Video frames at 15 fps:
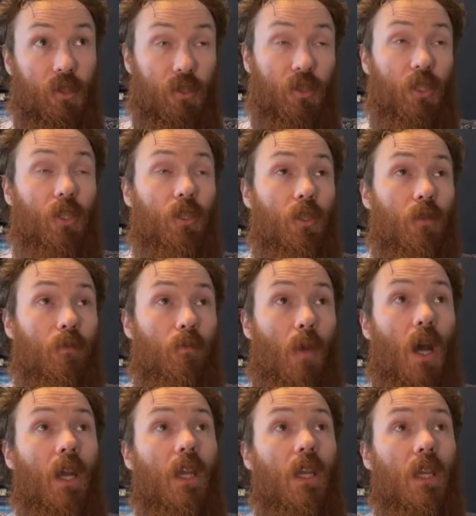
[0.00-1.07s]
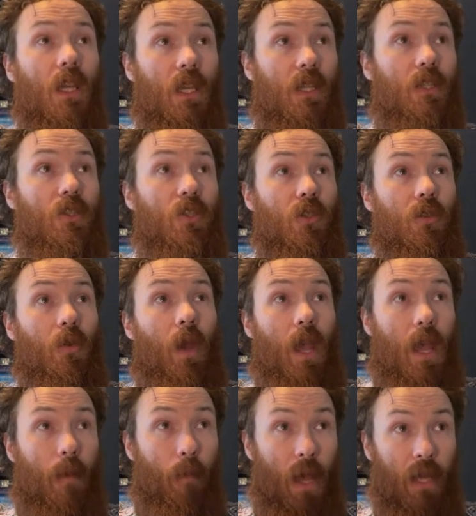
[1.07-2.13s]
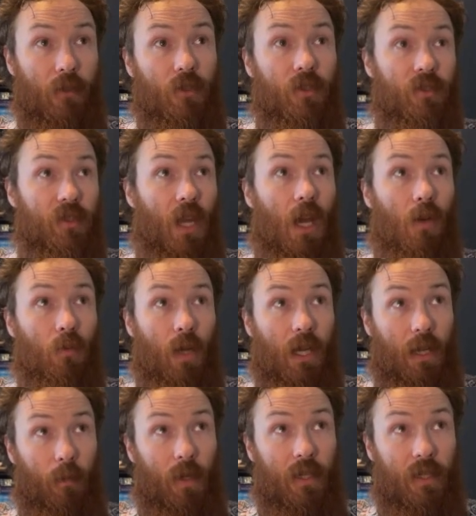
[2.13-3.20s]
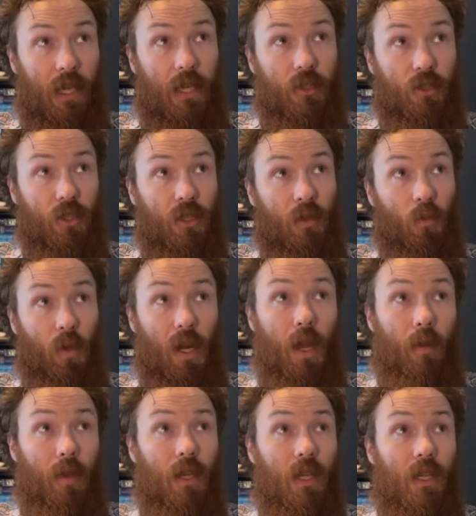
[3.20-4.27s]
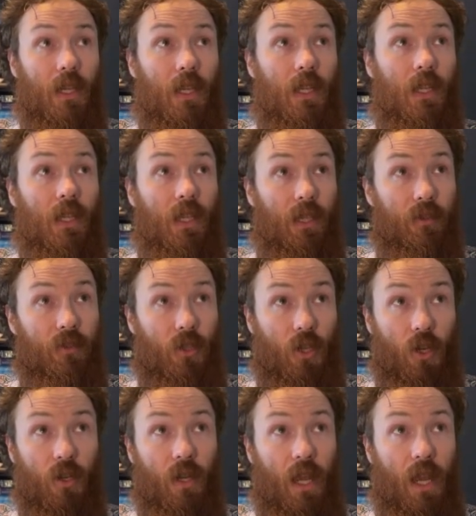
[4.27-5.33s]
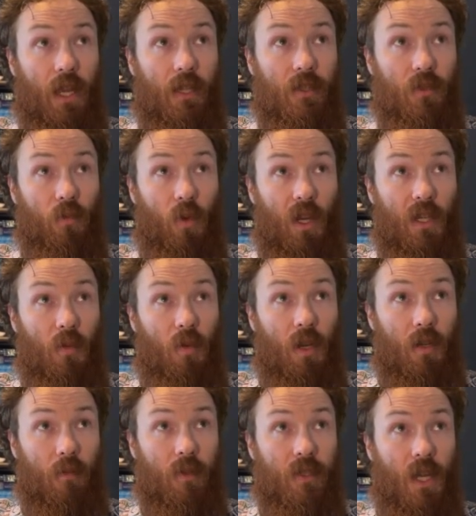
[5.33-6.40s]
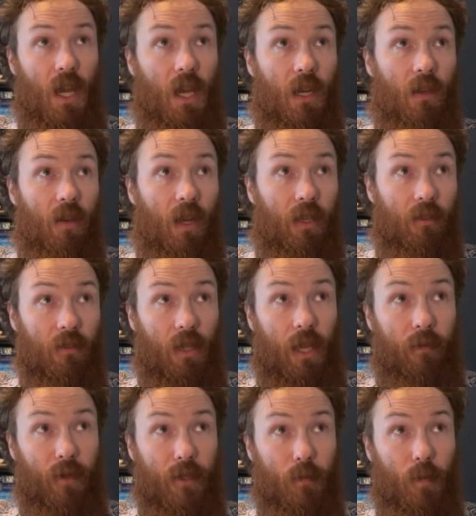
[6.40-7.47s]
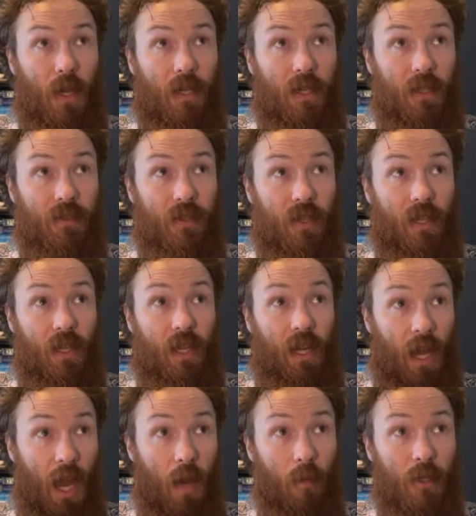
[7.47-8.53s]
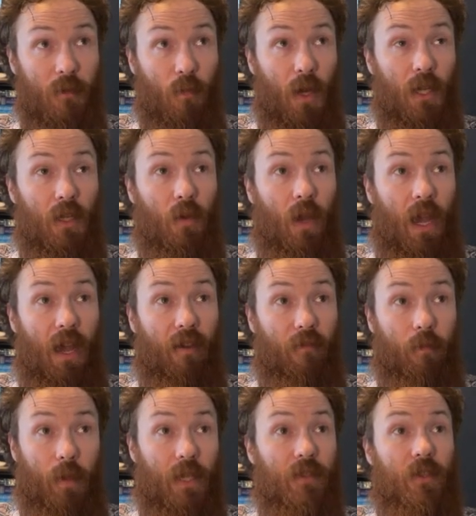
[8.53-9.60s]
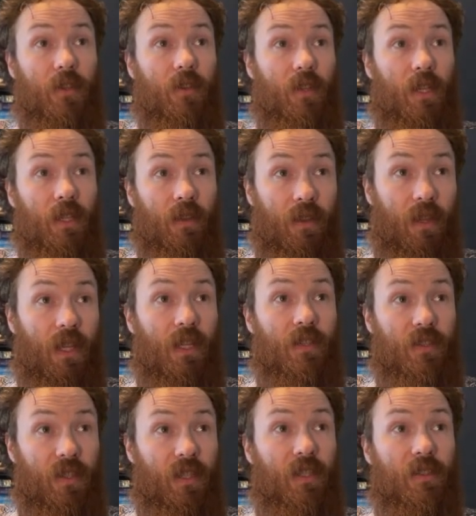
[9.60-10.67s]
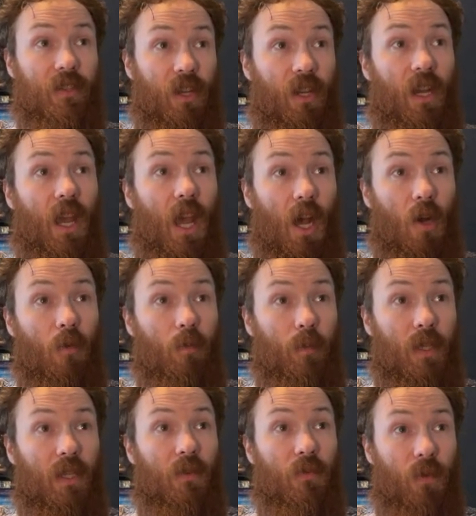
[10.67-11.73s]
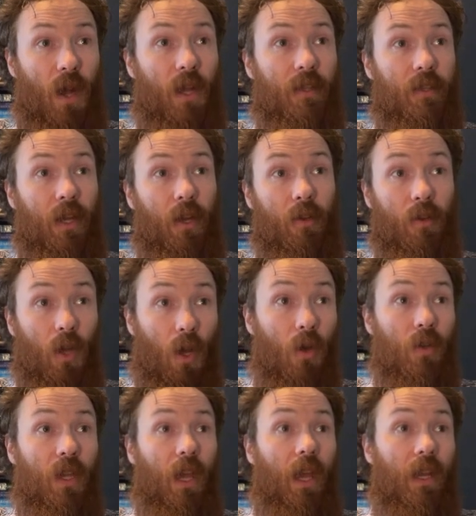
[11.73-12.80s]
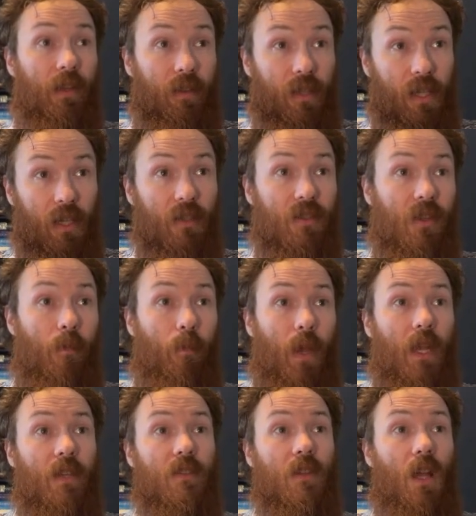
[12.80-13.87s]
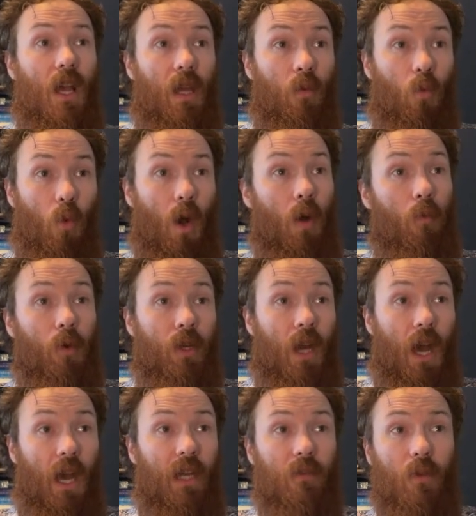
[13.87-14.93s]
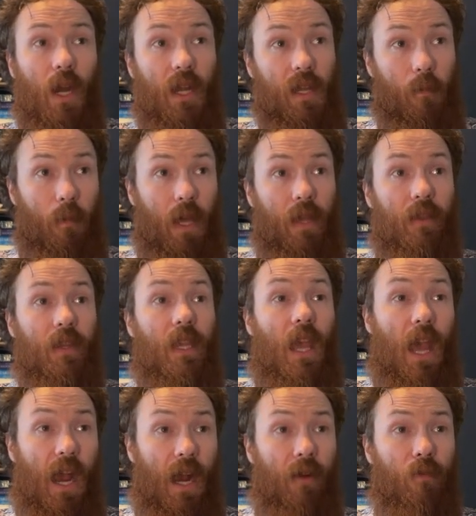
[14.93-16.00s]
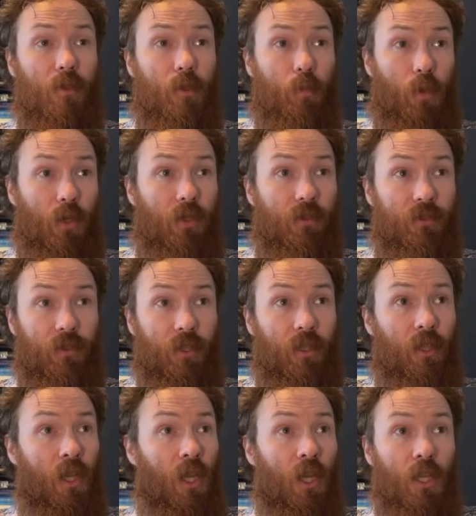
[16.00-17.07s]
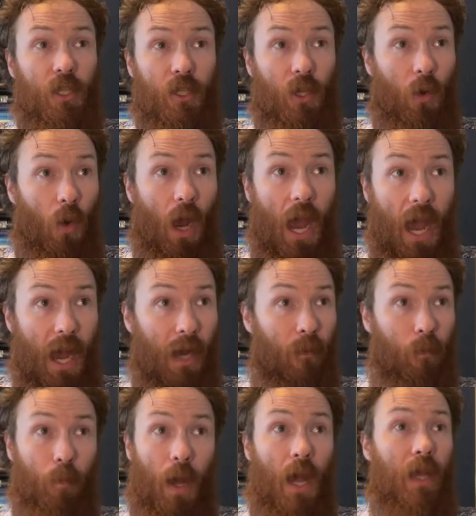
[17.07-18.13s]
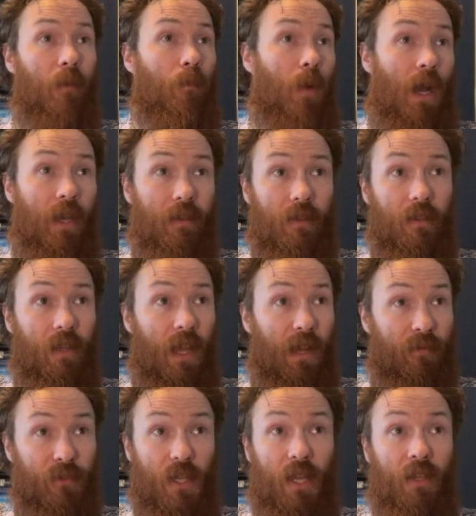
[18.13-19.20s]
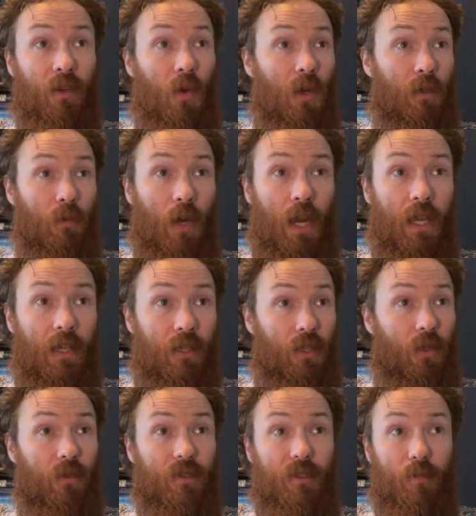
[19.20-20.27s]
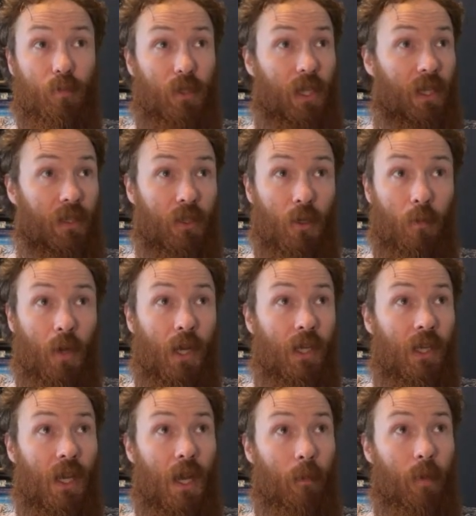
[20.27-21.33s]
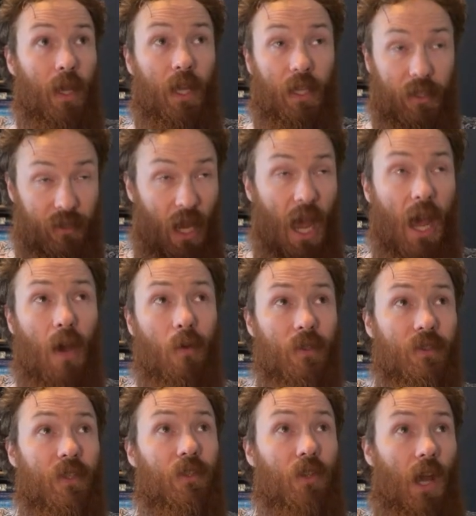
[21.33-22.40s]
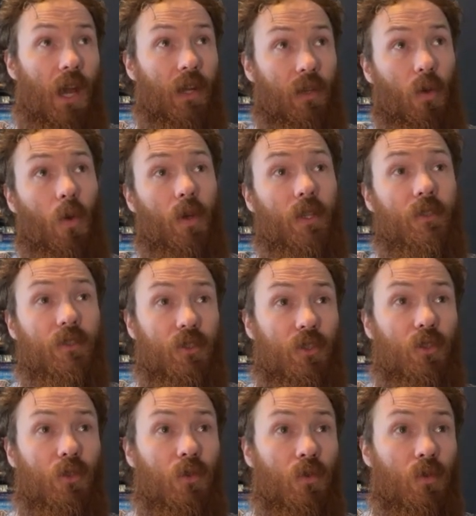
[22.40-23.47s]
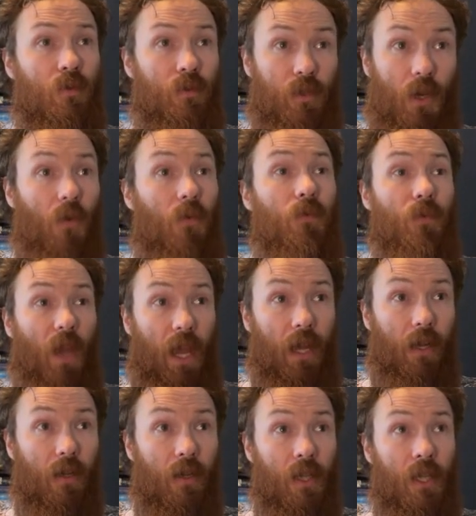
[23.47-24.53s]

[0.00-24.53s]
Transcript: To turn your money into a pension style recommendation, what I'm going to need is your current age, when you want to retire, and your life expectancy and how much money you have. Basically, this is going to help me find out, okay, here's the baseline. What would I recommend the average person, how by the left and or right, split your money up. It's how is it not going to, fail?